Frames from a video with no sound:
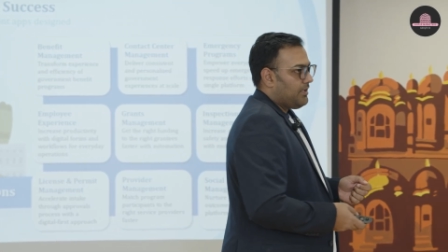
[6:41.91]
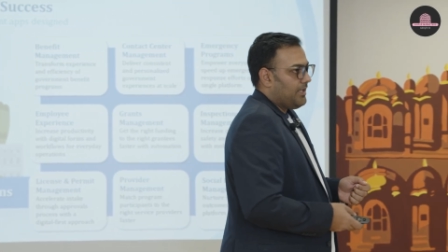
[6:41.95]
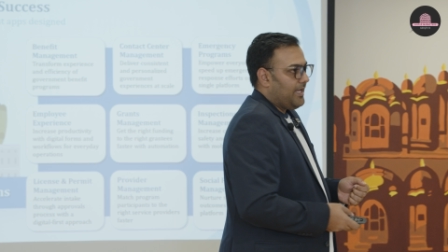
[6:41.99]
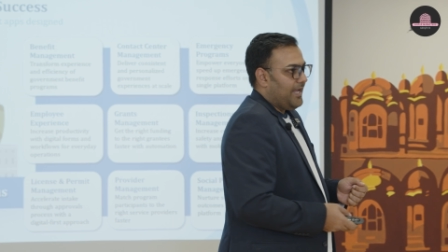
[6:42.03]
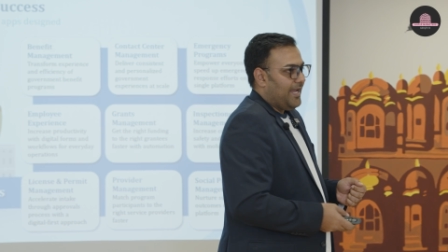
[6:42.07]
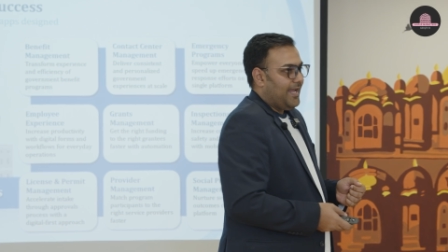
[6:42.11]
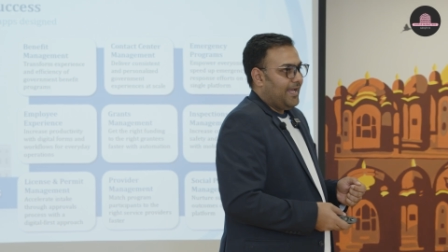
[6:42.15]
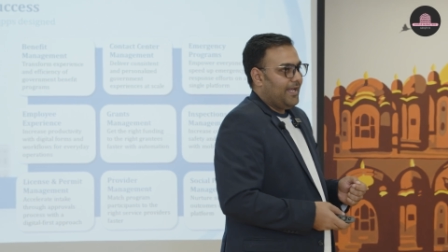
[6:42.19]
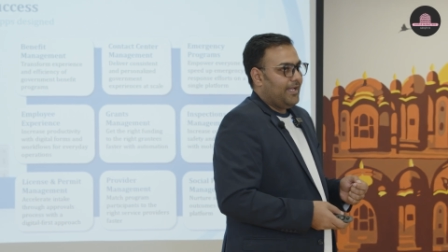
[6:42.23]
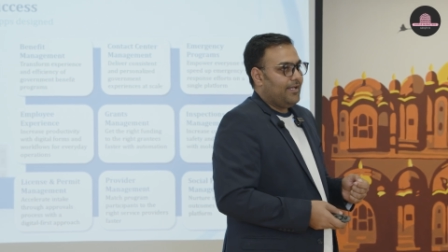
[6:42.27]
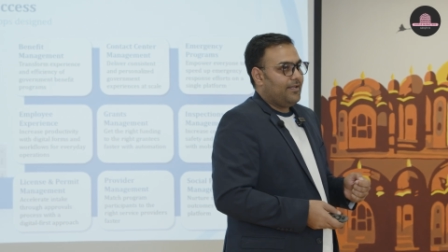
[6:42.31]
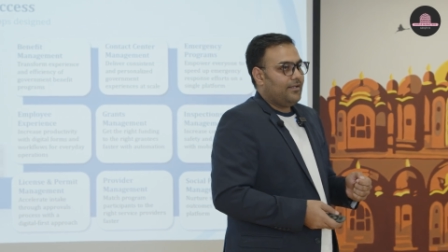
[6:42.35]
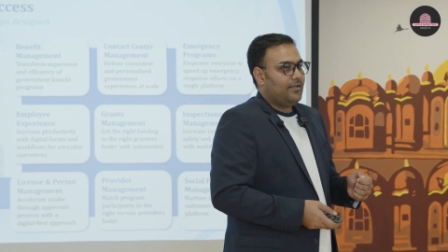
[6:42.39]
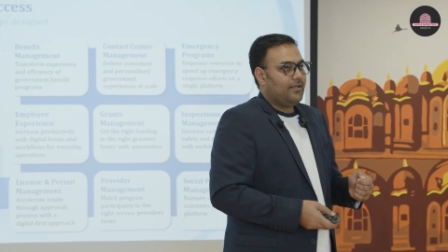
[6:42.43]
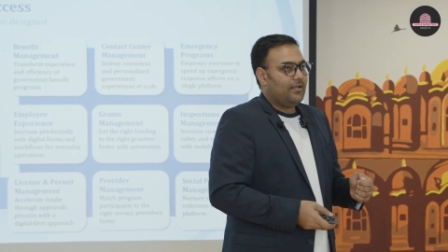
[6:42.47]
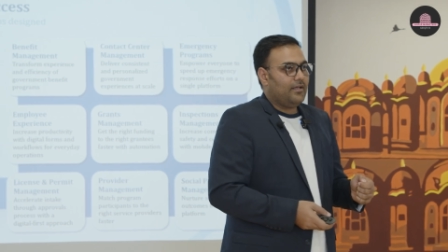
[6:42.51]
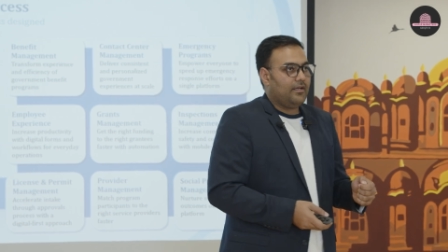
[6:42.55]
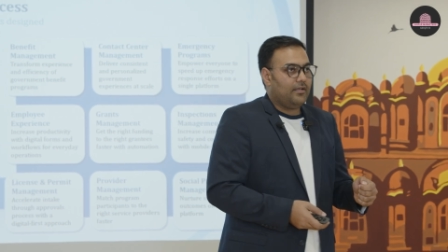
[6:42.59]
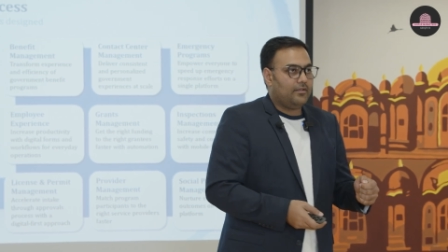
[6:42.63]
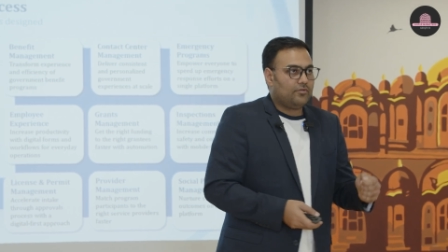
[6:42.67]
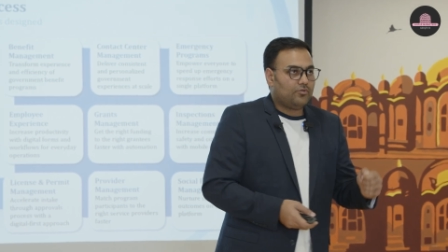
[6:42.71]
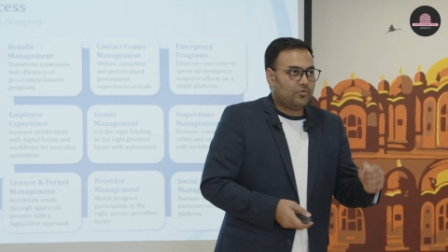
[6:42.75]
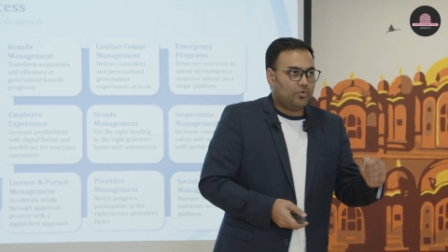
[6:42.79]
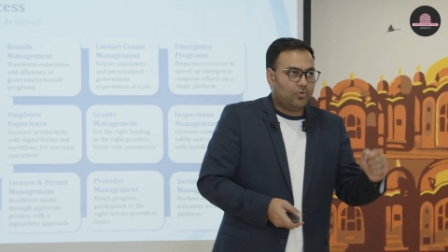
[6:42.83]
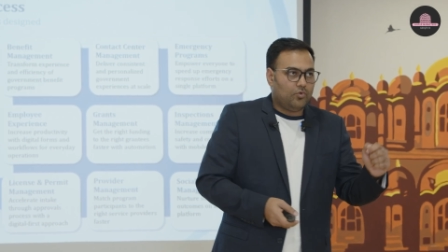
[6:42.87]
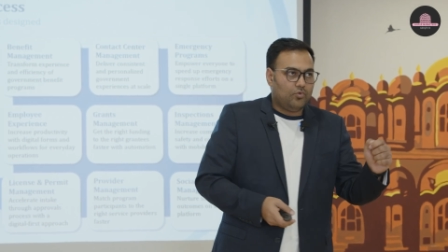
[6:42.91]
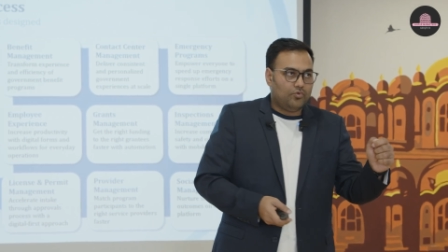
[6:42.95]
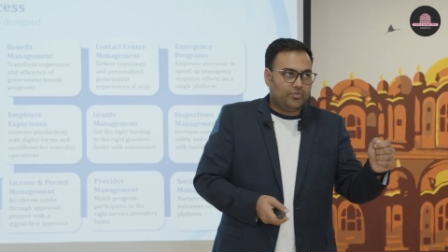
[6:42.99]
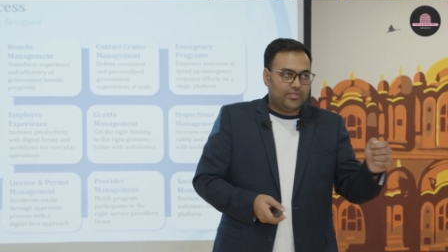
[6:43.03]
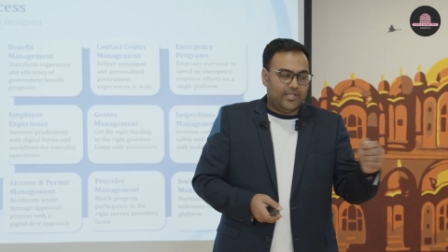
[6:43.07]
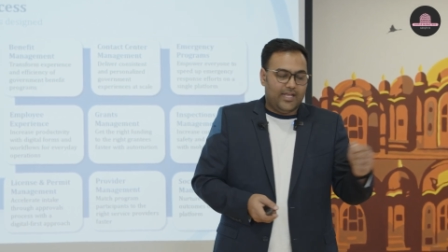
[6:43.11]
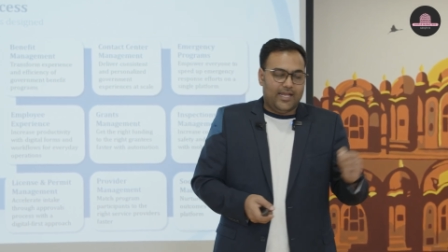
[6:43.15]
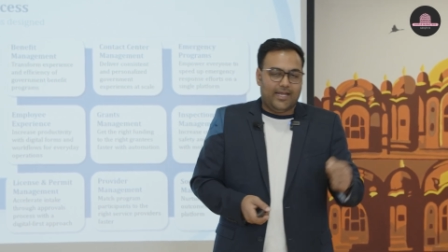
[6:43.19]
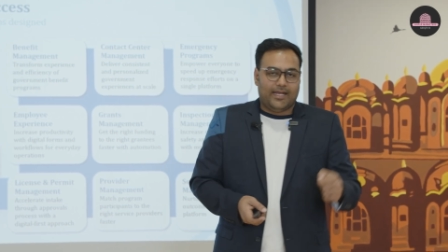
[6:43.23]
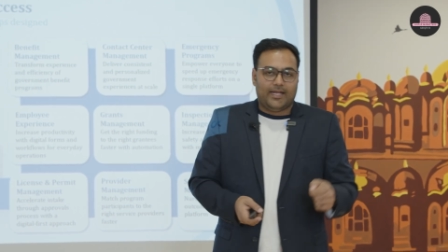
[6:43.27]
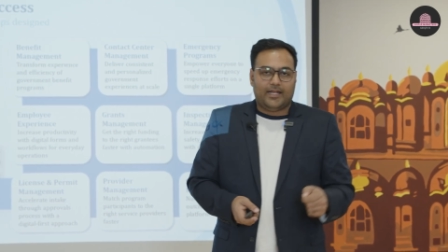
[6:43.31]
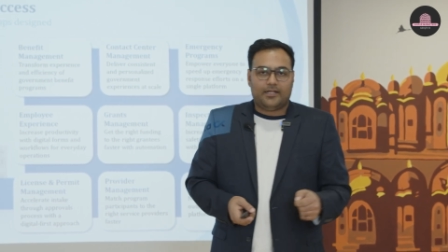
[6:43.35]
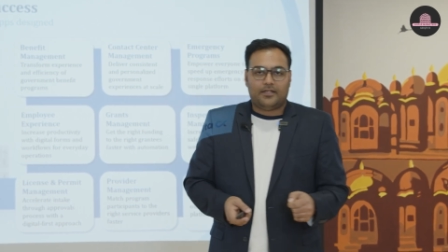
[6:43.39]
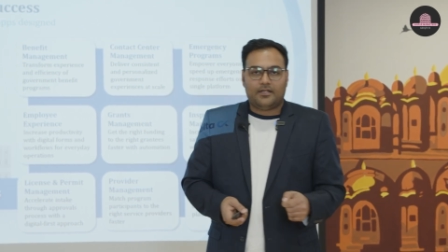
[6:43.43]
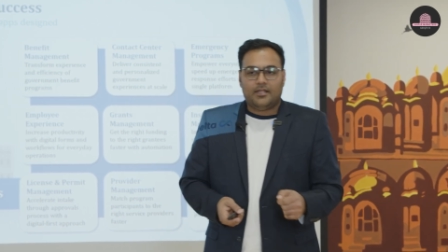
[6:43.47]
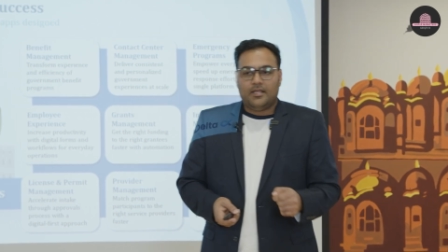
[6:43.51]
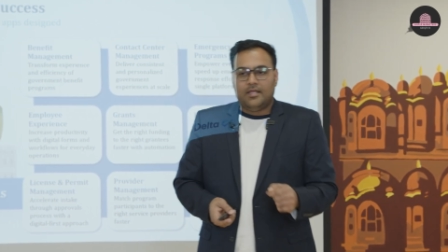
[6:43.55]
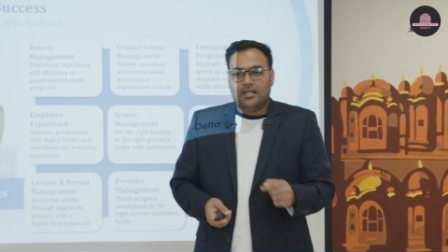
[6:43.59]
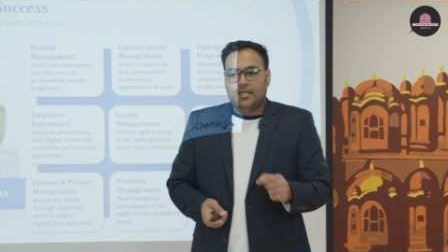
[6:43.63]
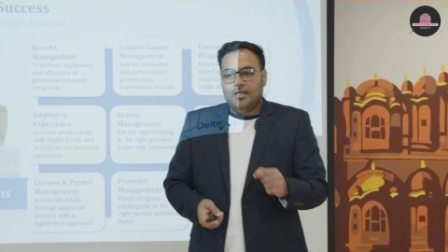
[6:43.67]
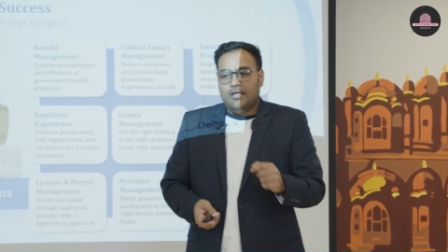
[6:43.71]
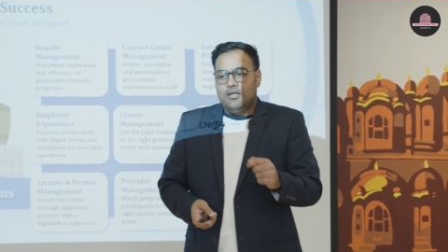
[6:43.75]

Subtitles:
and through that